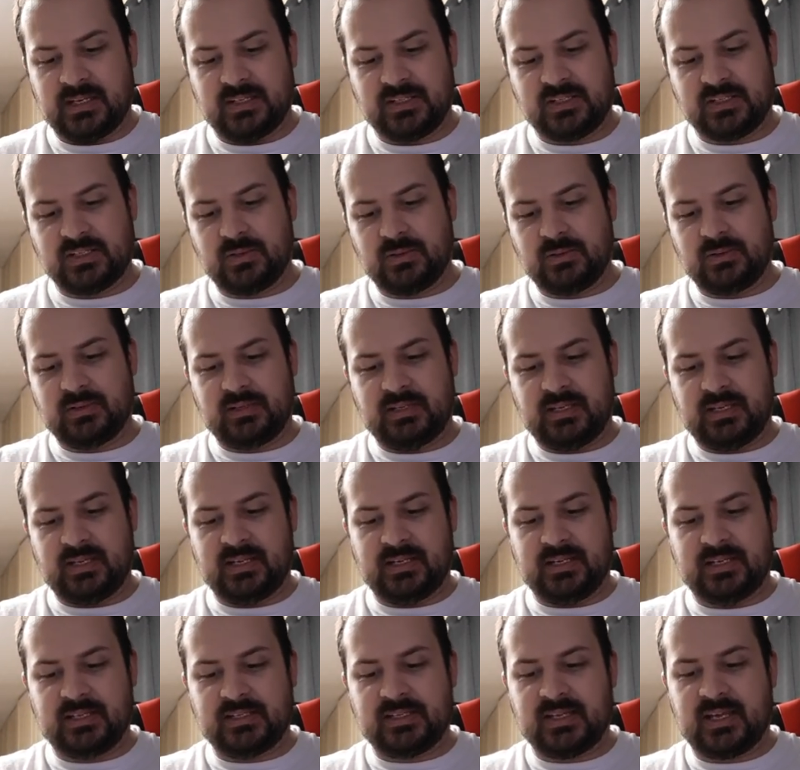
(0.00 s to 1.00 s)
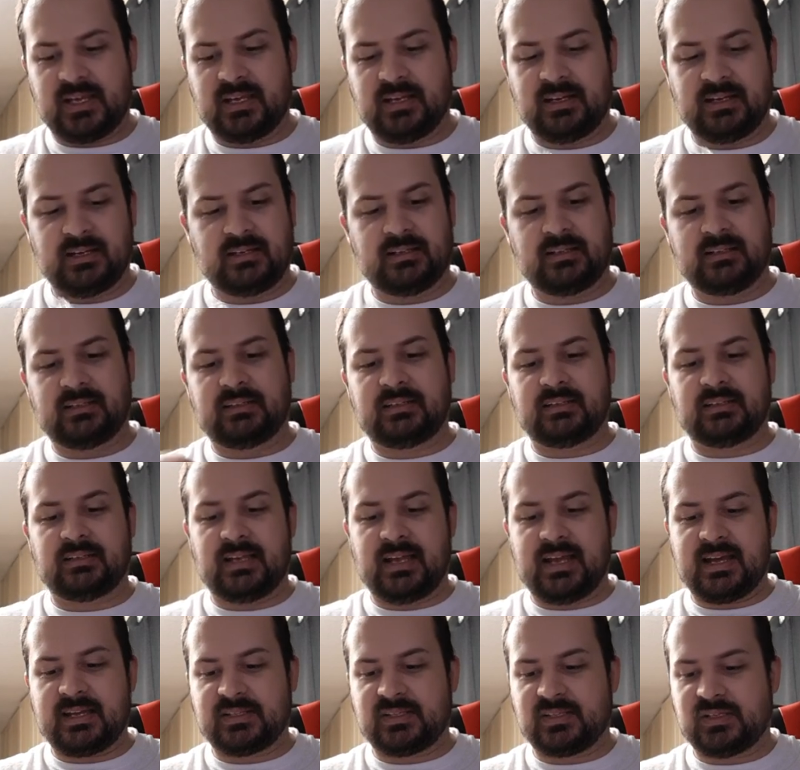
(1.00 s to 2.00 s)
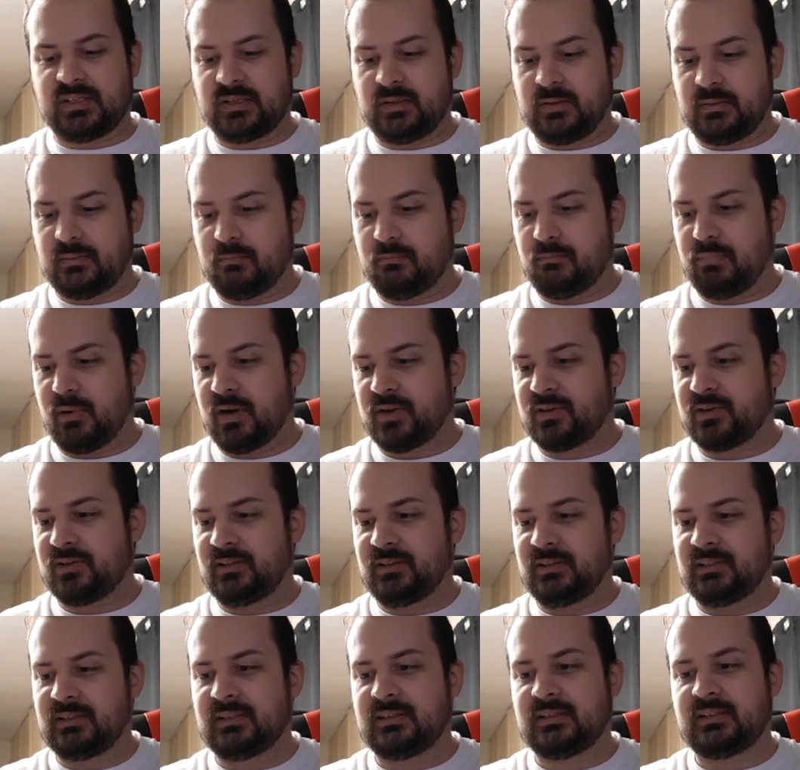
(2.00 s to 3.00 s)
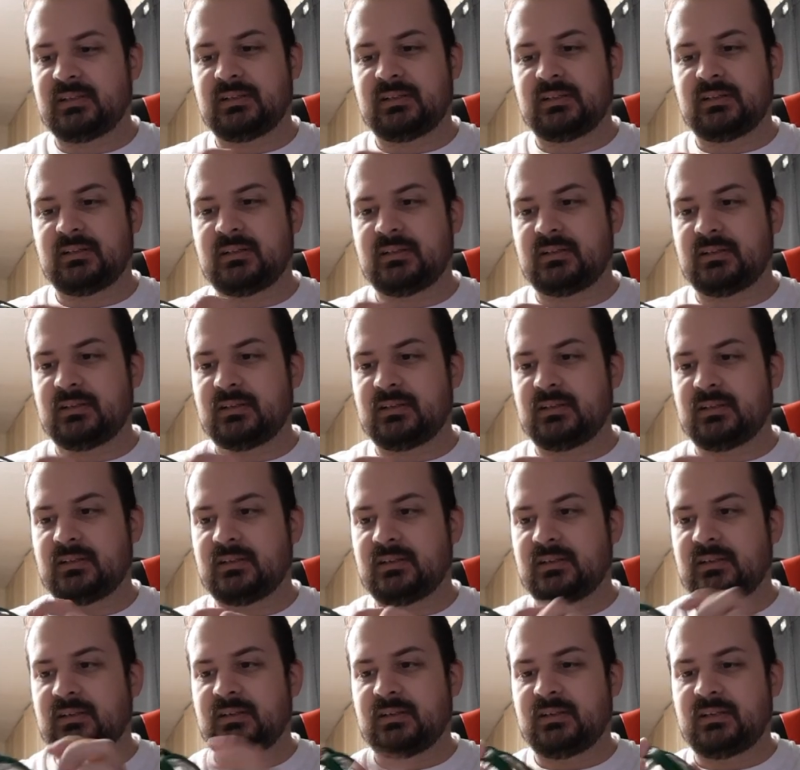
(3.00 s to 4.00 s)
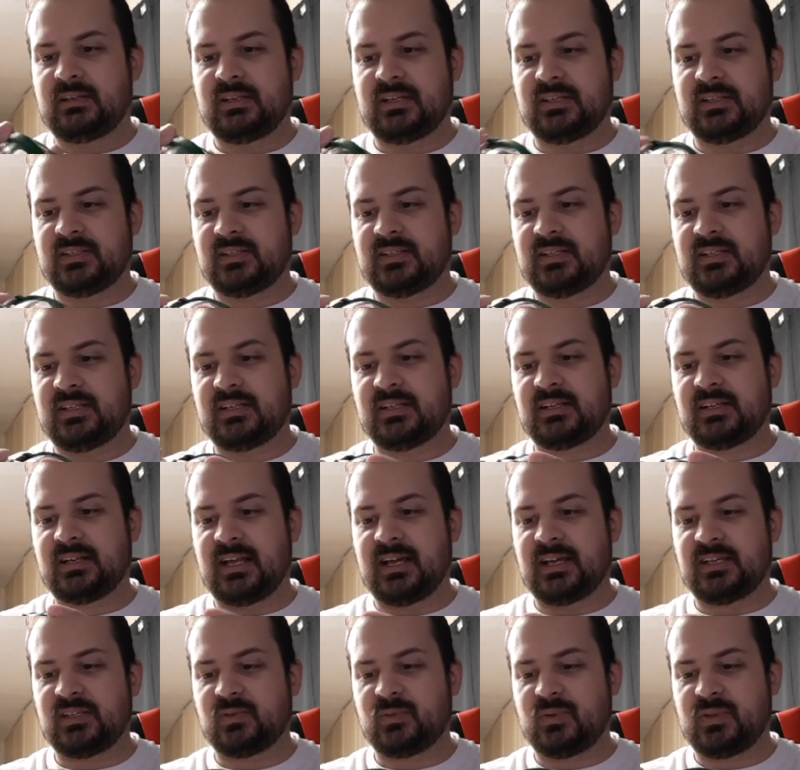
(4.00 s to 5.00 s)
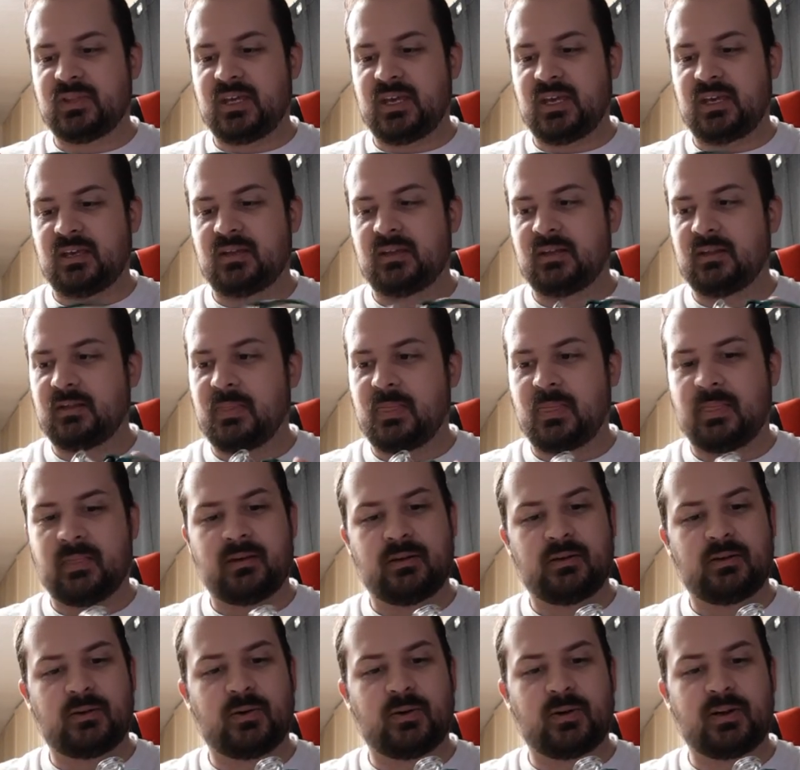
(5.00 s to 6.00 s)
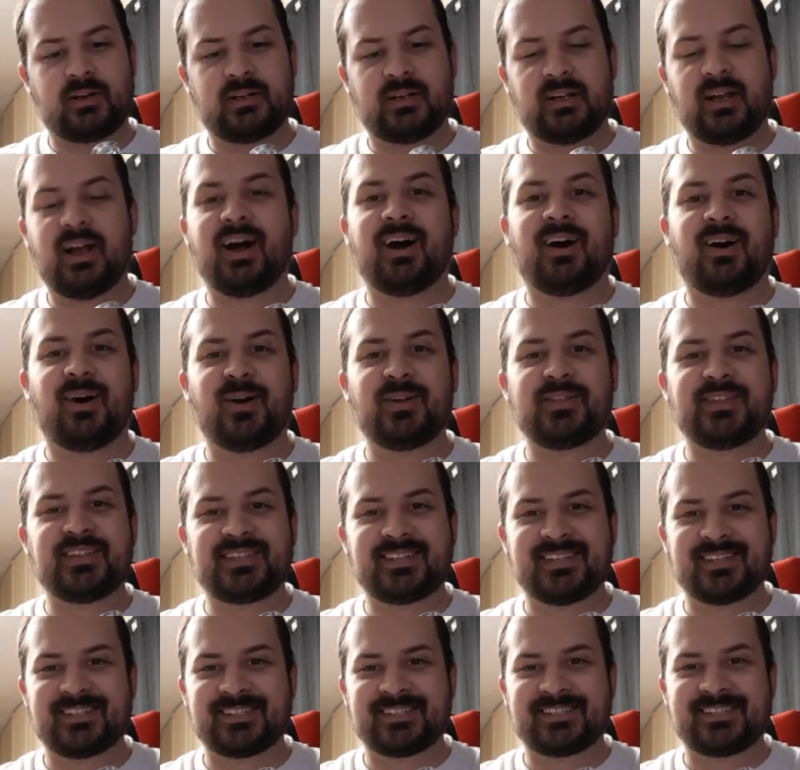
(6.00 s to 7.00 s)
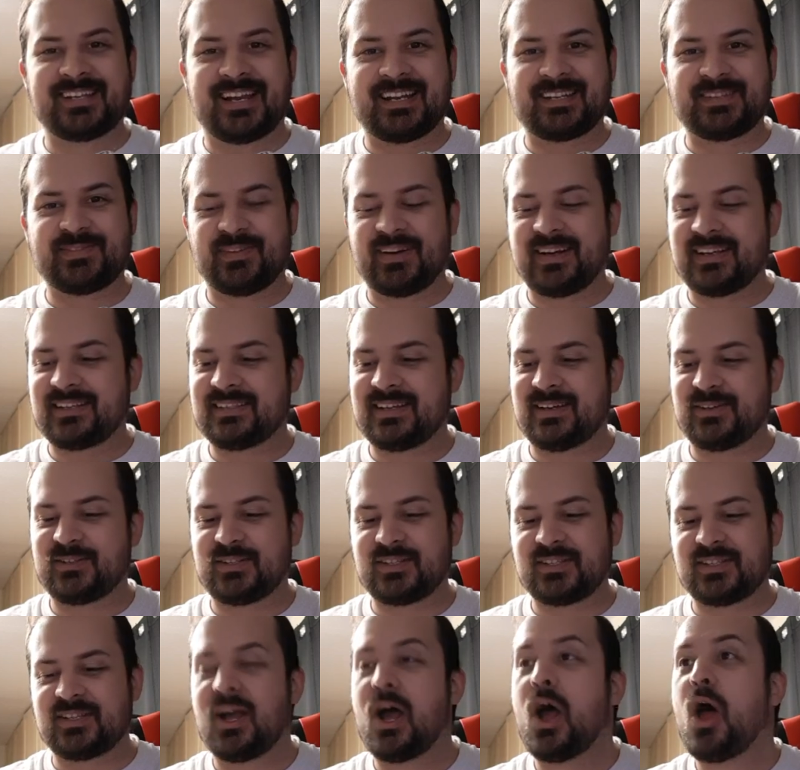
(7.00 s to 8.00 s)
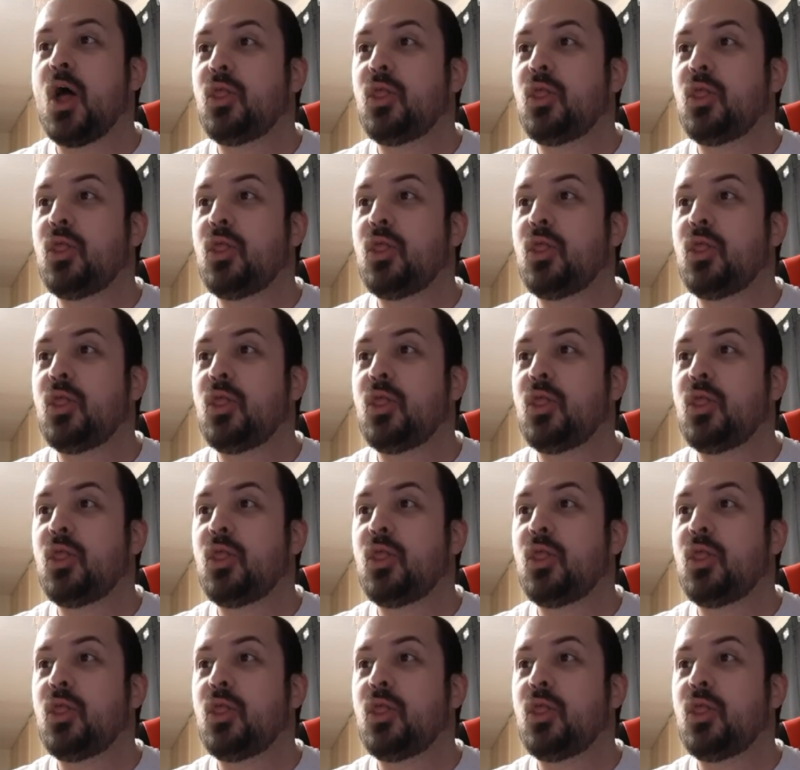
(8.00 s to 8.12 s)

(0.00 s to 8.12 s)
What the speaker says: So, it is a glass bottle. Yes, it is glass with a cork. Oh, that's such a satisfying sound. Just